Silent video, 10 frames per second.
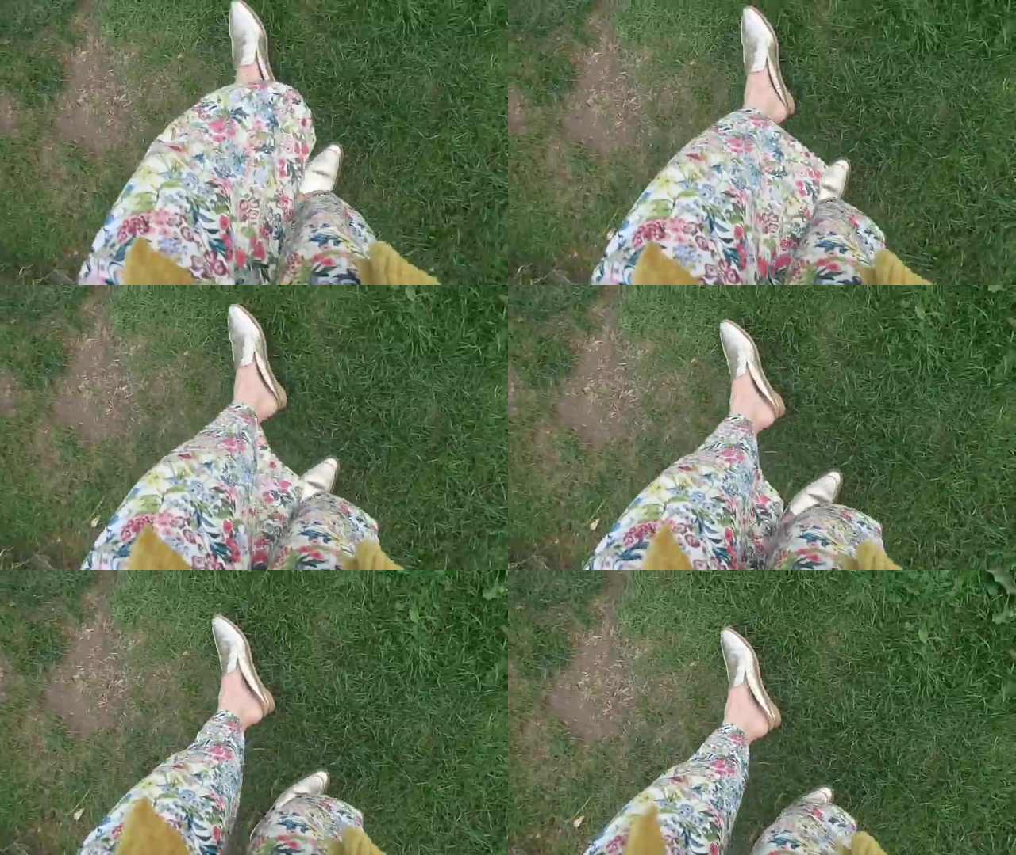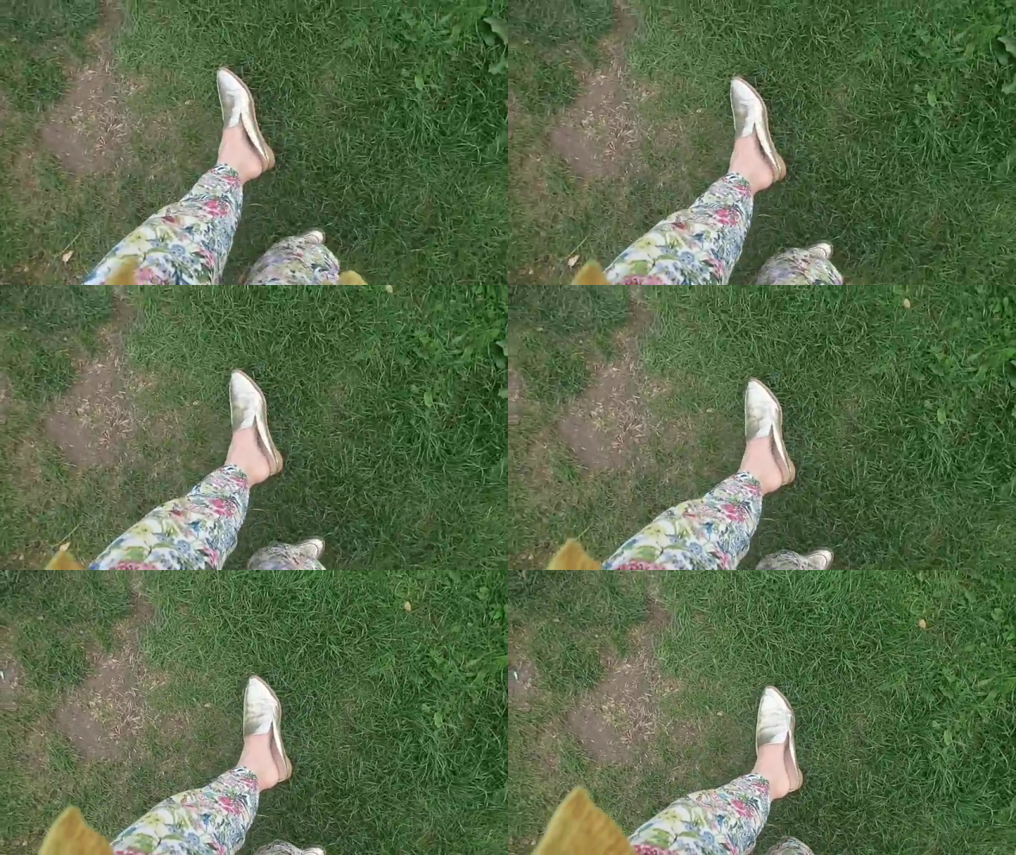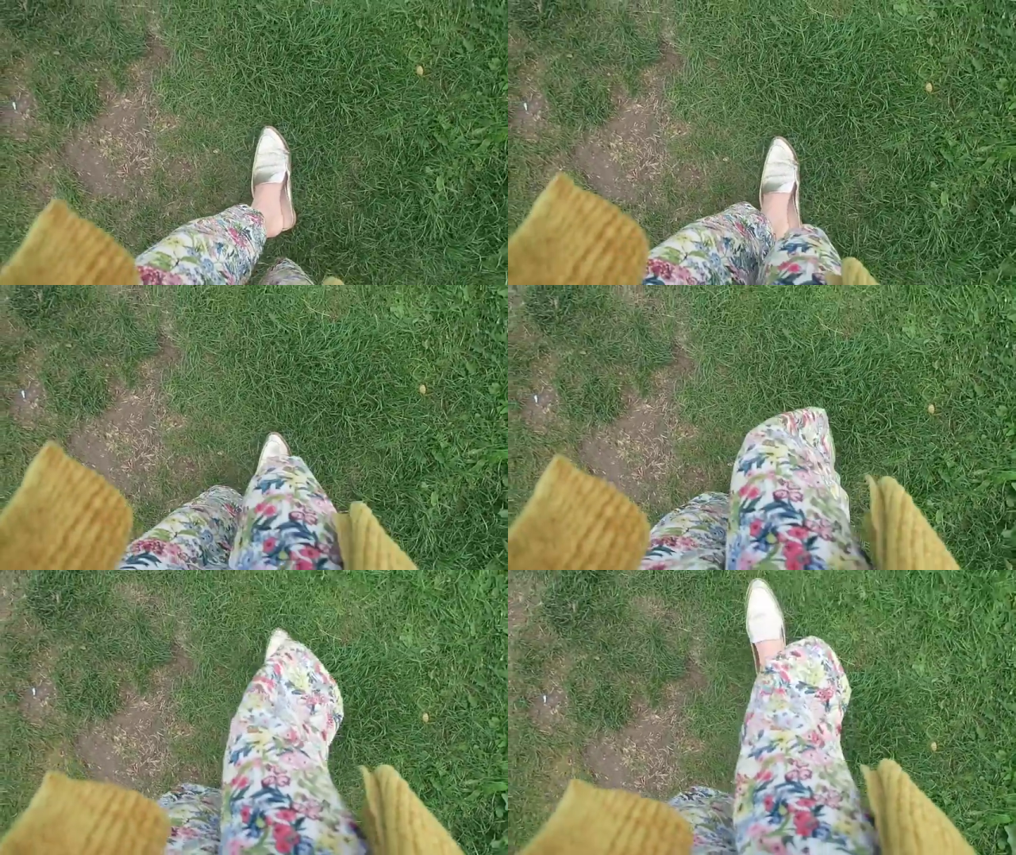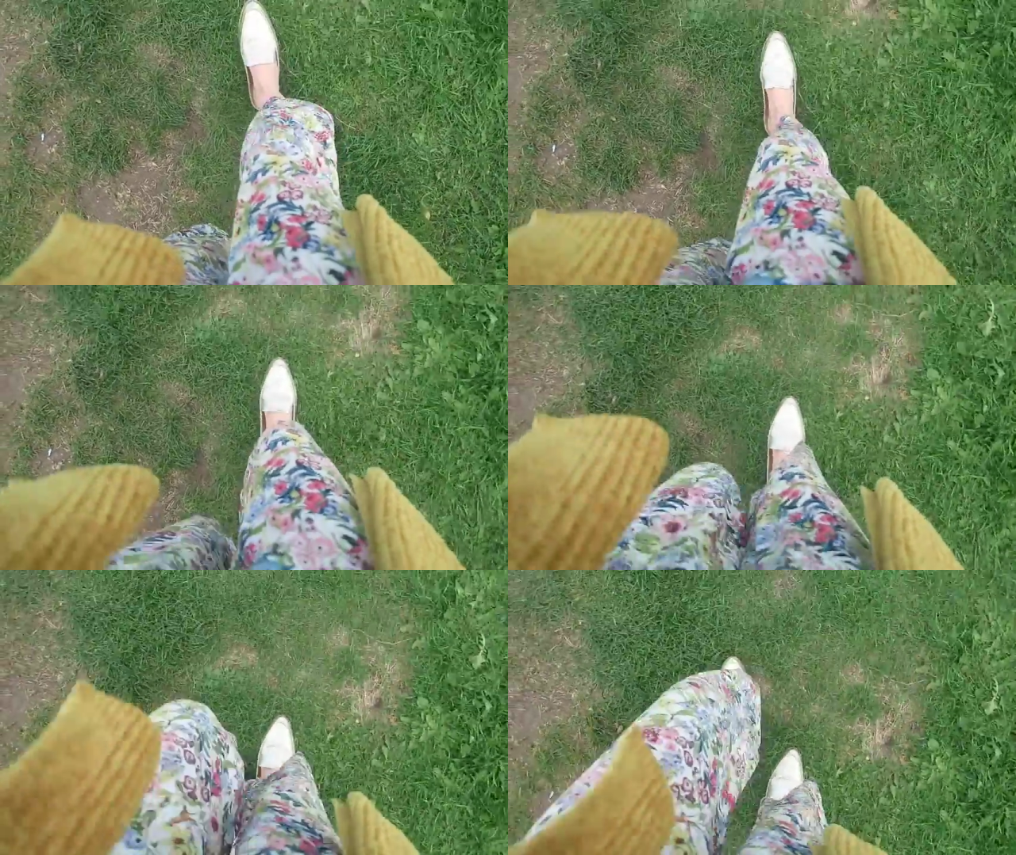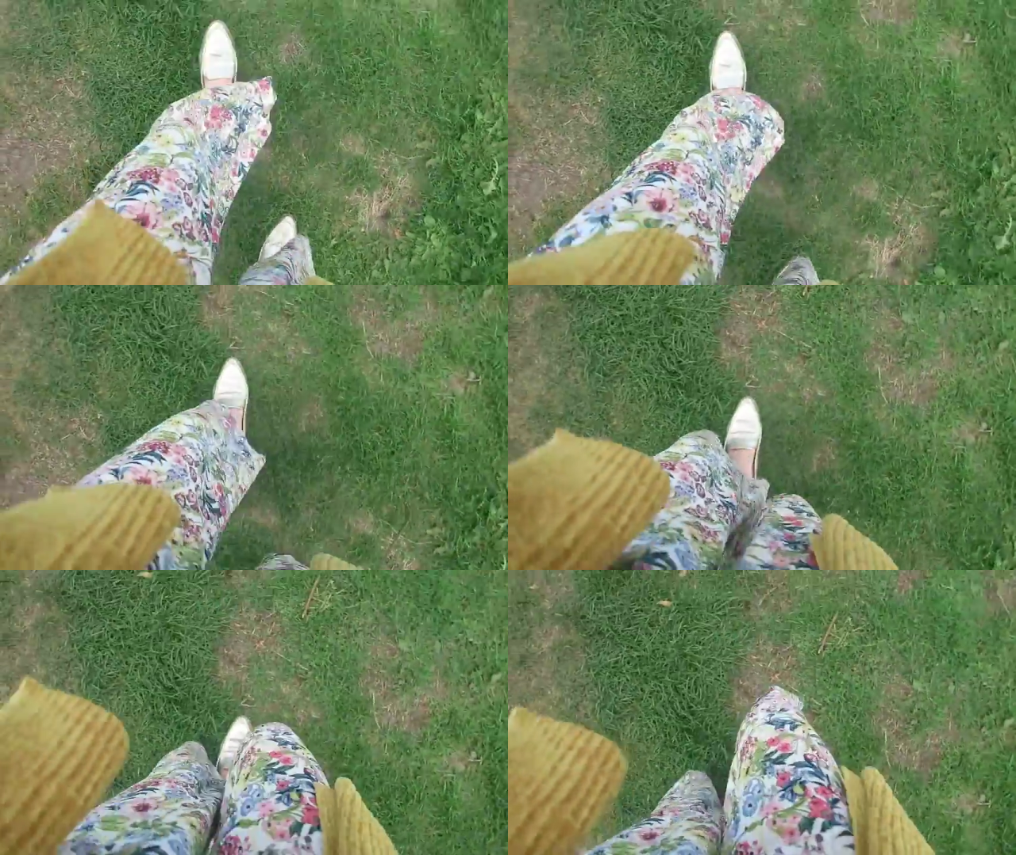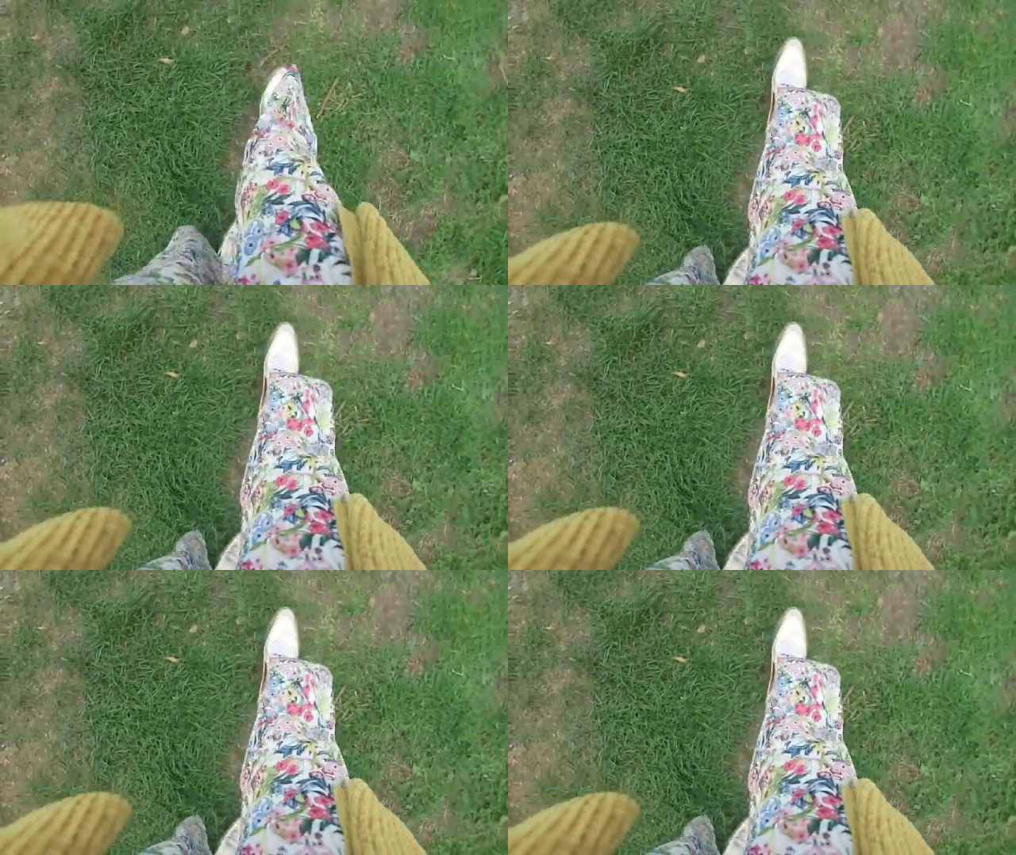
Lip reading: No face is visible, so there are no lips to read.